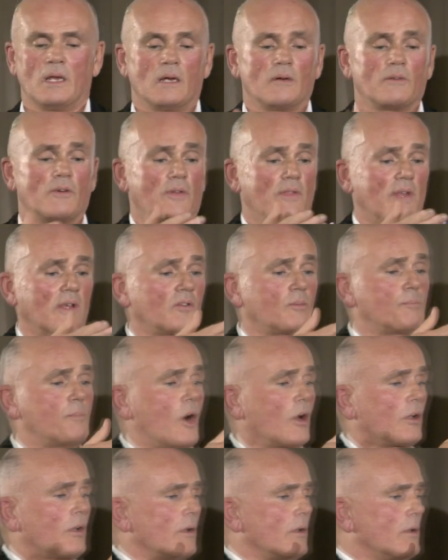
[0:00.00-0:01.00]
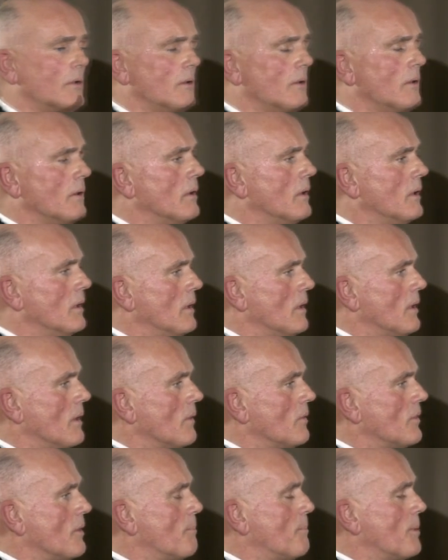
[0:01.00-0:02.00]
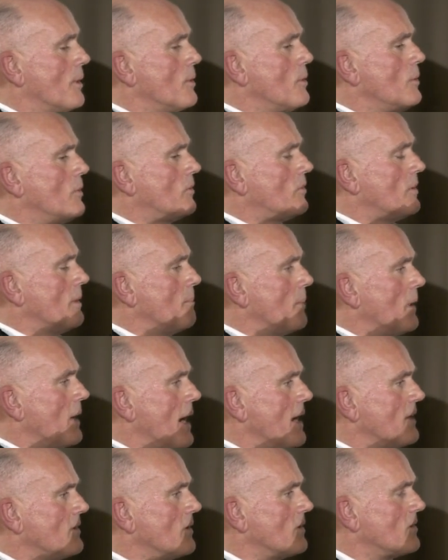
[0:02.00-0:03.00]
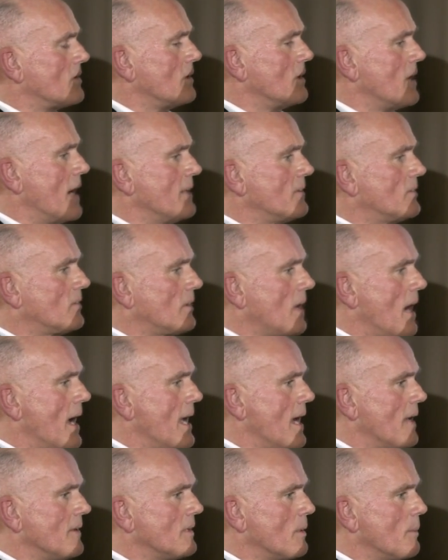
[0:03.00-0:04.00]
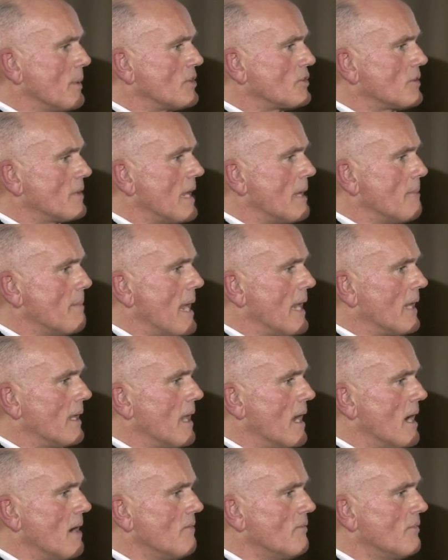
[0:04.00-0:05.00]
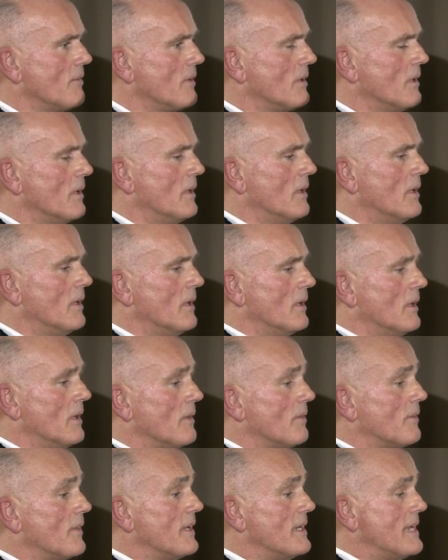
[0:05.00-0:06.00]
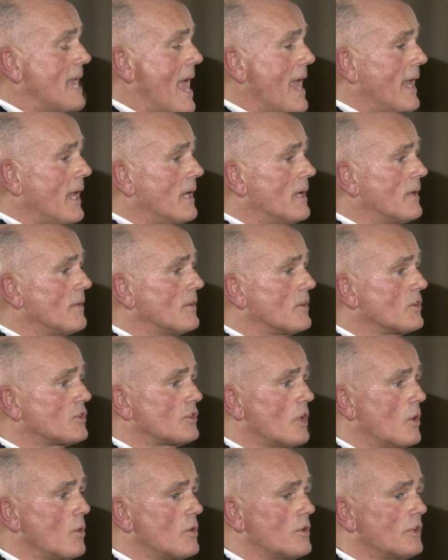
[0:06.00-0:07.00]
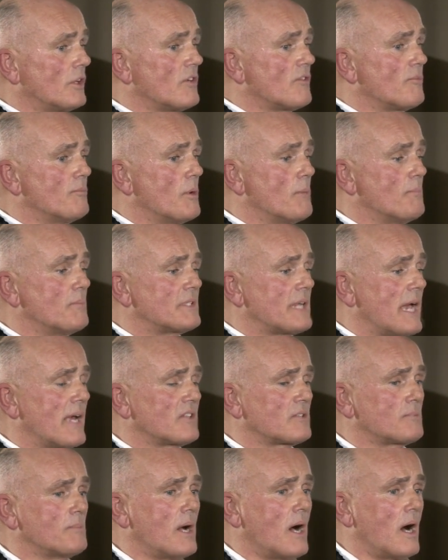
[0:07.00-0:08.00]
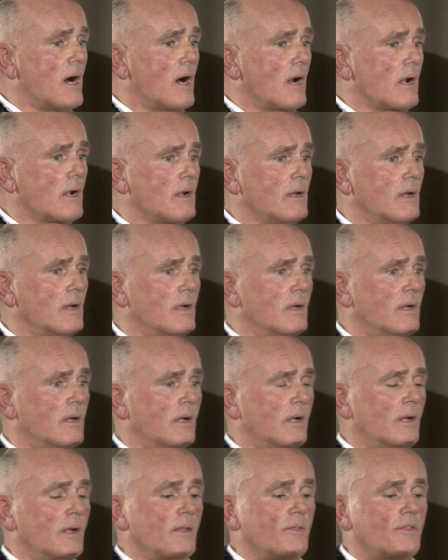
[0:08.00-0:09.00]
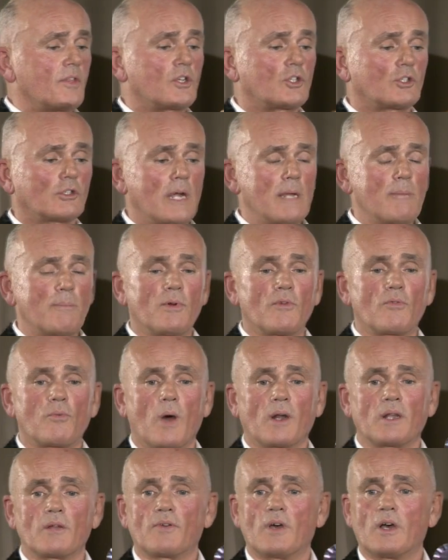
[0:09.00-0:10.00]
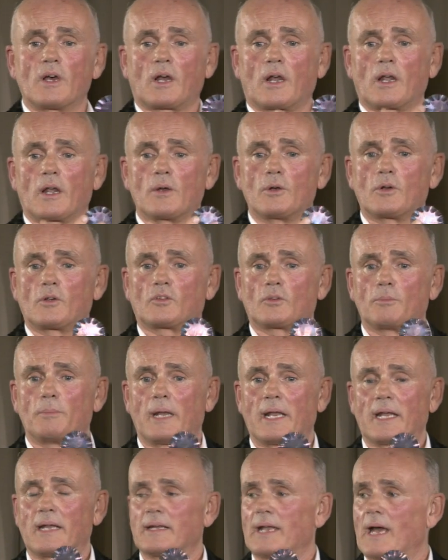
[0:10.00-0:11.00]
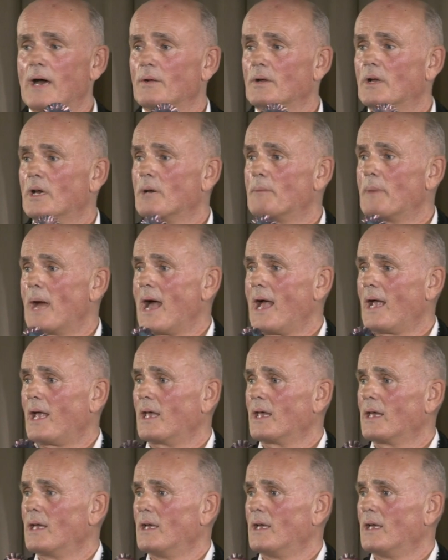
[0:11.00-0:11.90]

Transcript: For this bottle, the blue symbolizes the night sky under which they made love, the neck and the shoulder of Mumtaz Mahal, the drape of one of her cloaks spilling down her back,